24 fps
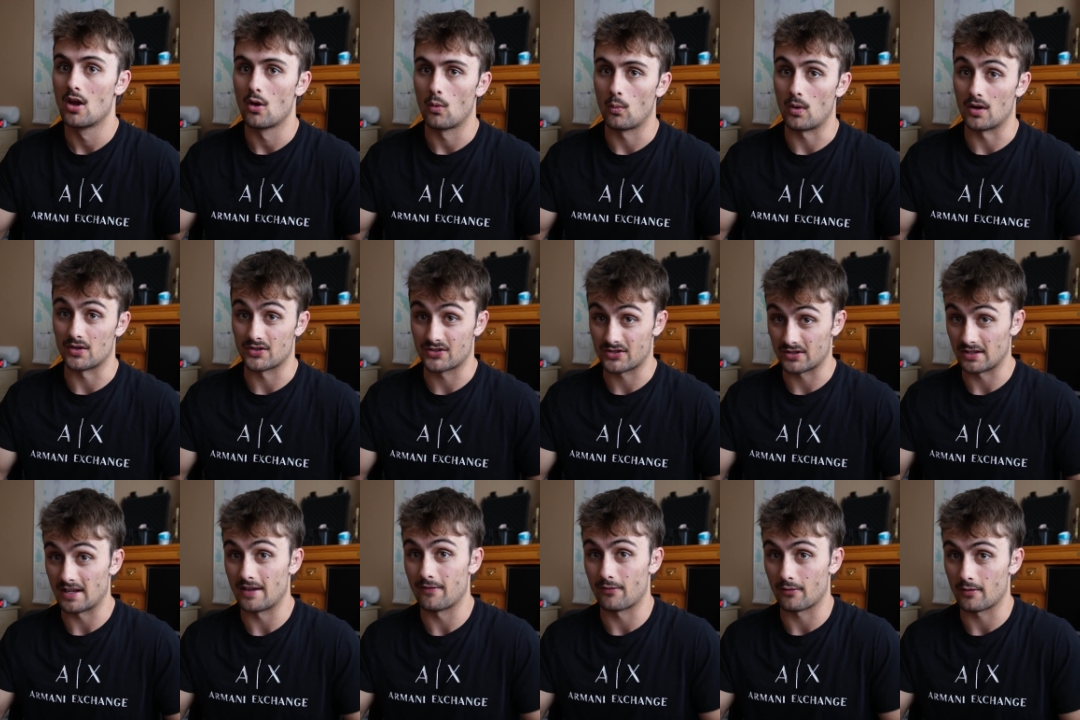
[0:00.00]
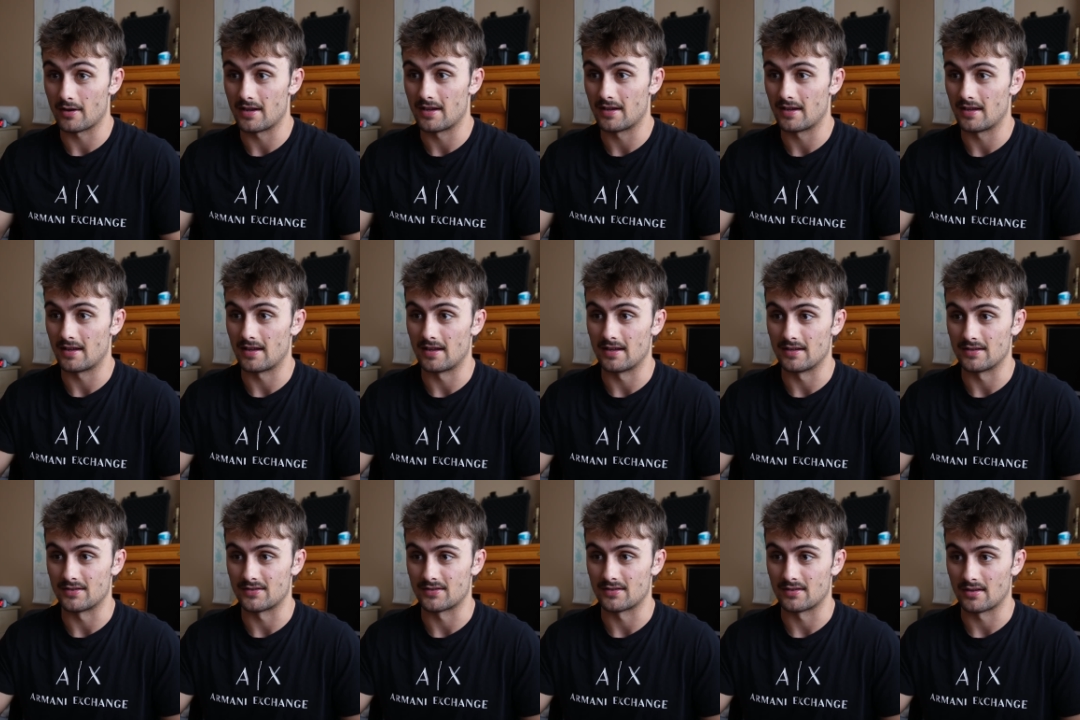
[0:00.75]
Well, slavery
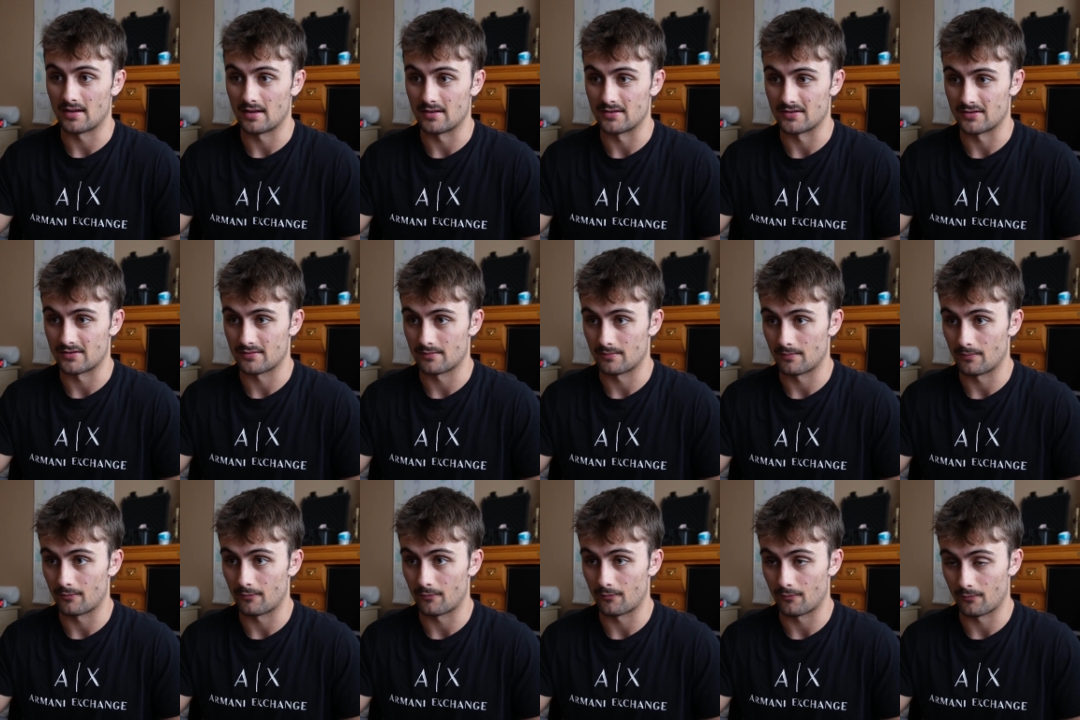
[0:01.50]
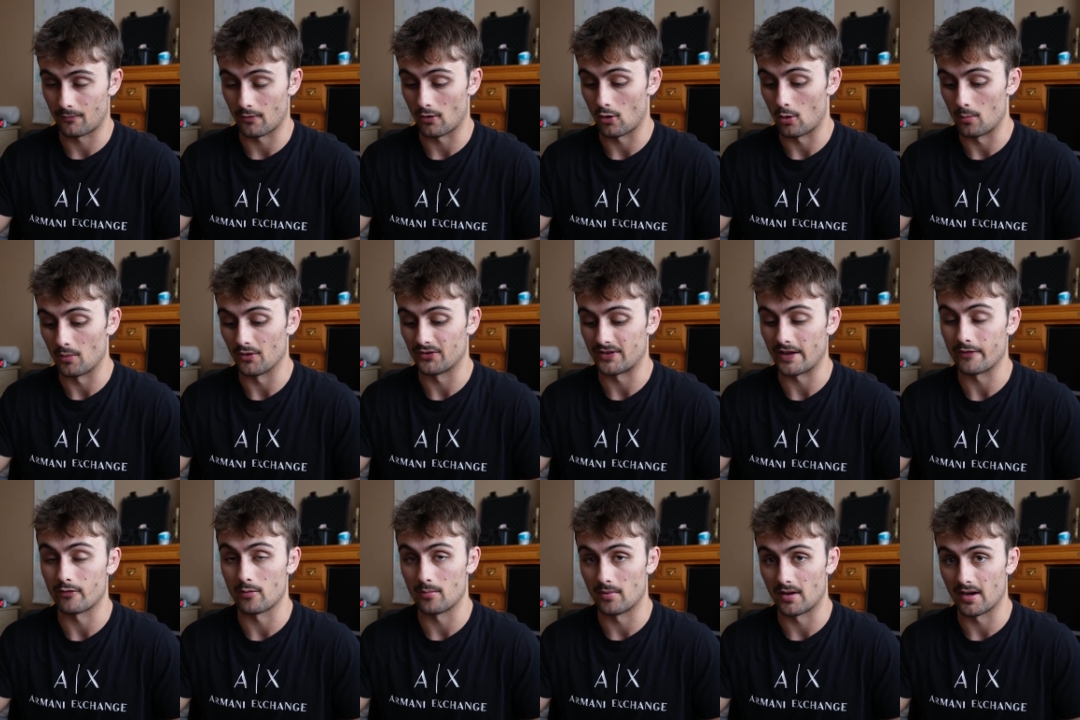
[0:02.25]
is for almost
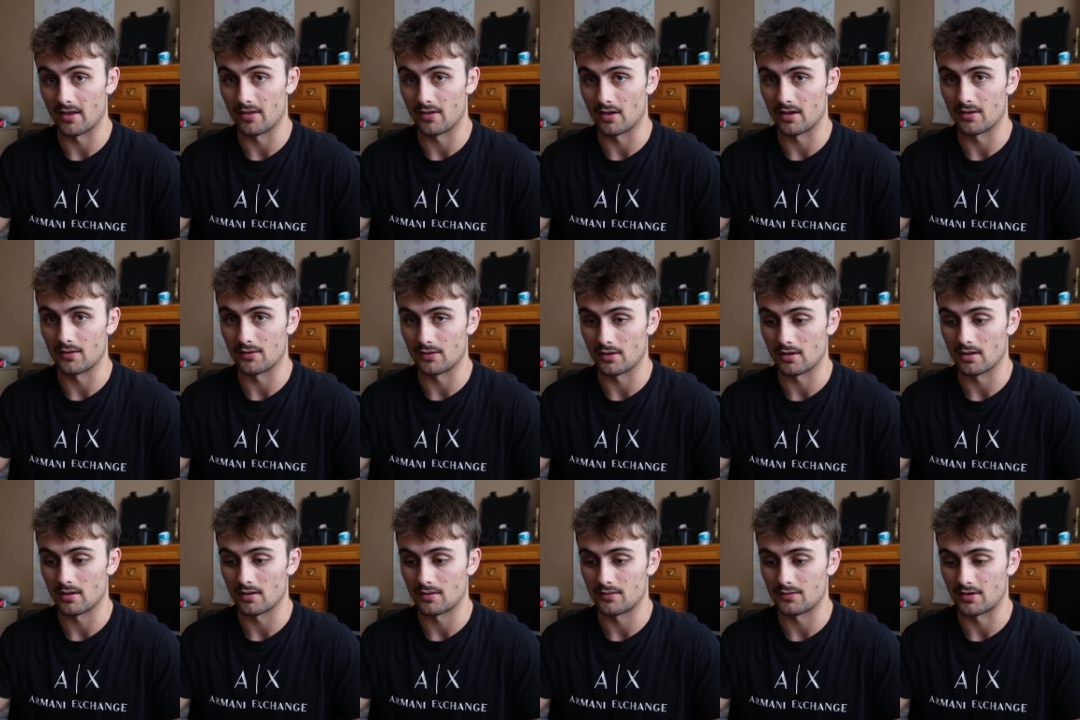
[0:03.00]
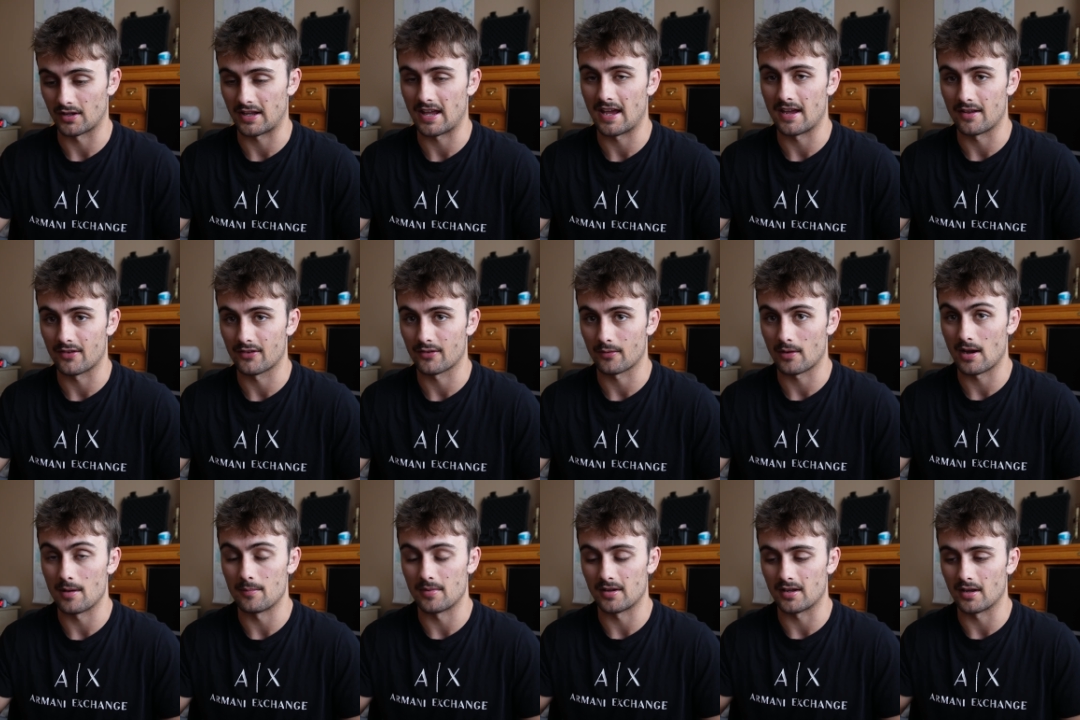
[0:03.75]
everybody the case,
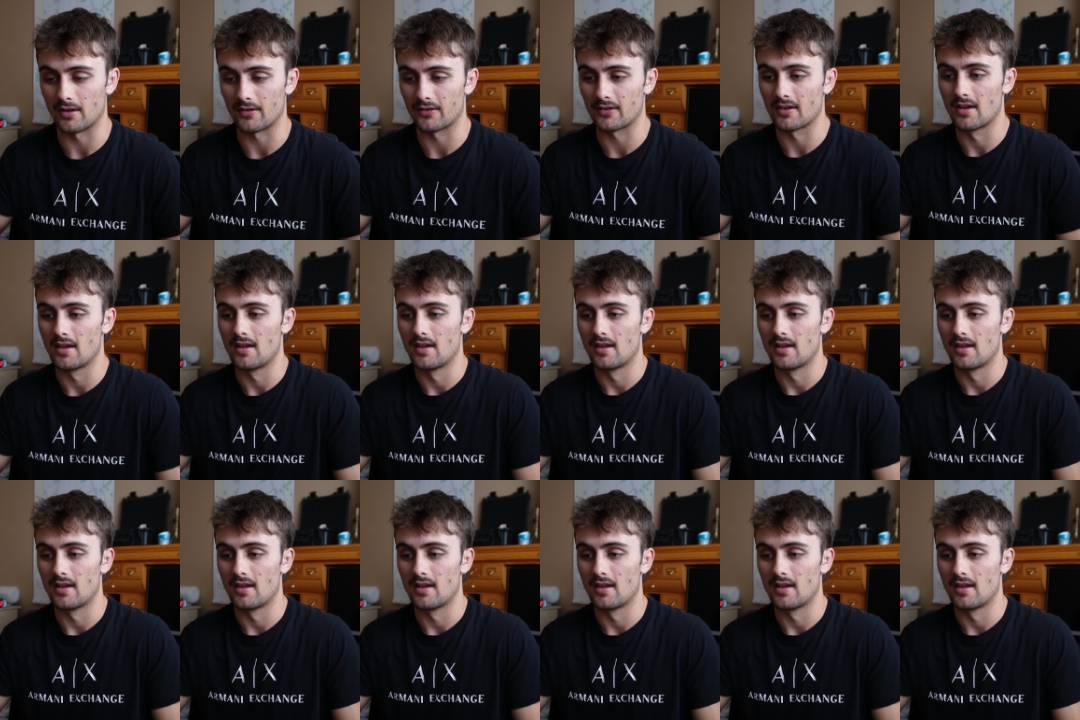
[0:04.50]
right? Because